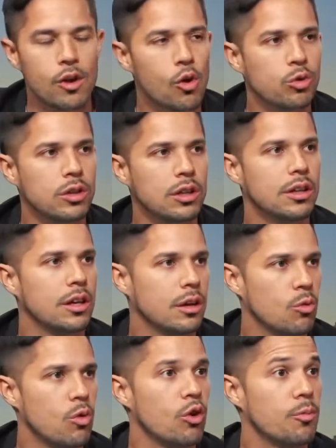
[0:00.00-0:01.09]
hosted the
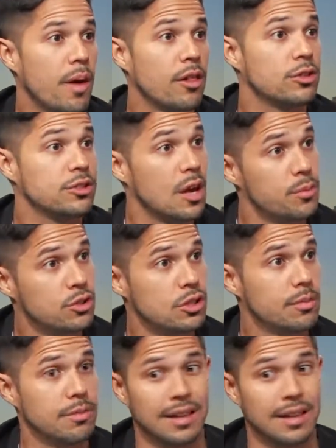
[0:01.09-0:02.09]
World Paddle Championship